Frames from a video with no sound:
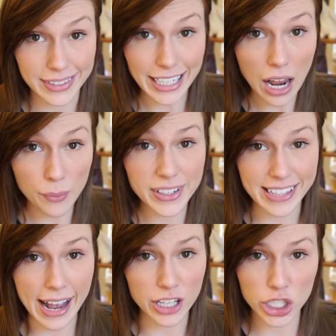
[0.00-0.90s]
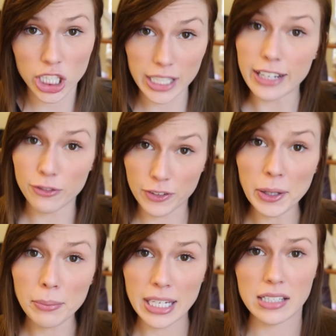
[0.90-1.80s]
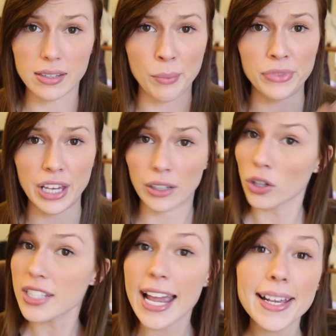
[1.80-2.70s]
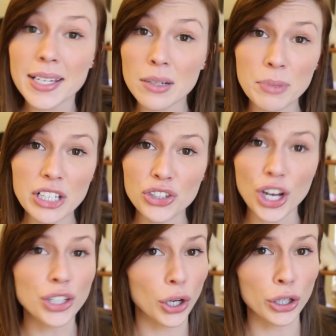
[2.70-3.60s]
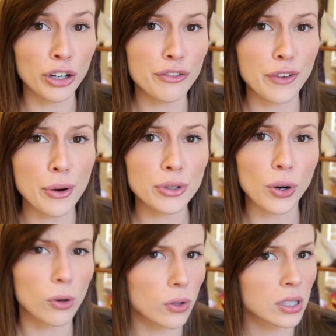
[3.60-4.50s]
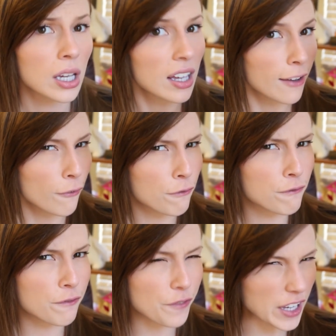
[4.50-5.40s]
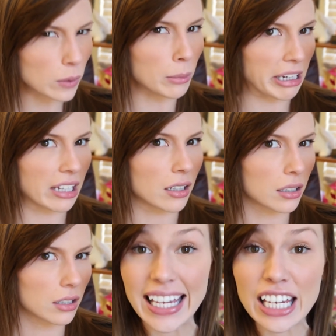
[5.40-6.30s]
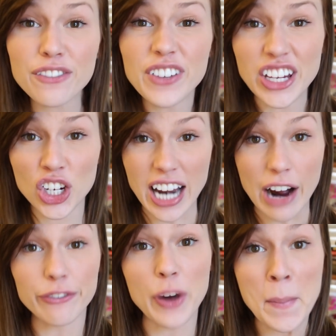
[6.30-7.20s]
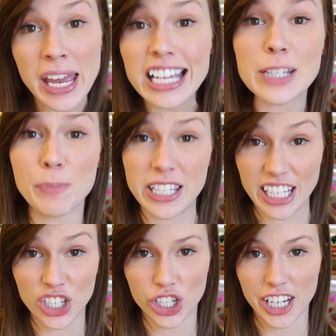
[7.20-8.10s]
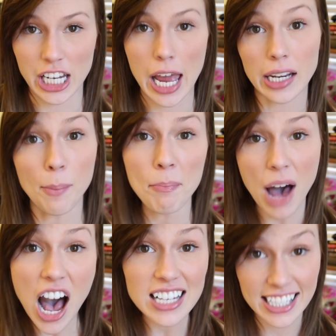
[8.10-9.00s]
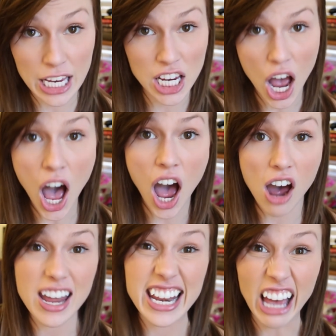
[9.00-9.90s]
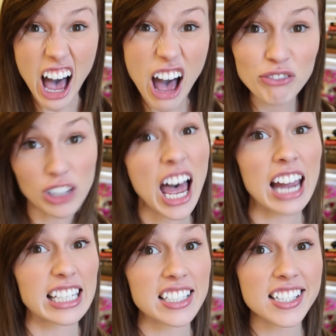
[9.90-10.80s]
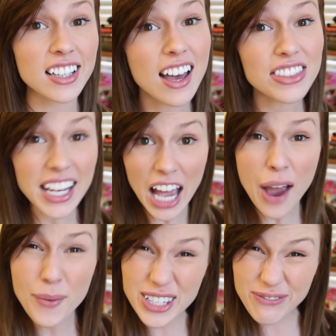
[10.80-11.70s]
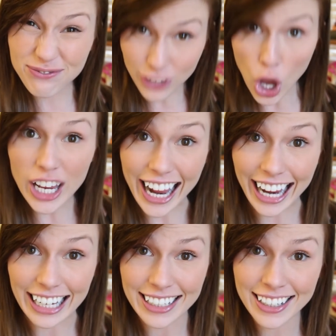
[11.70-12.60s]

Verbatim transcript: That I was actually filming something, not taking a picture, not on a phone call. Filming. He figured out from his position in a passing car in half-light that I was vlogging,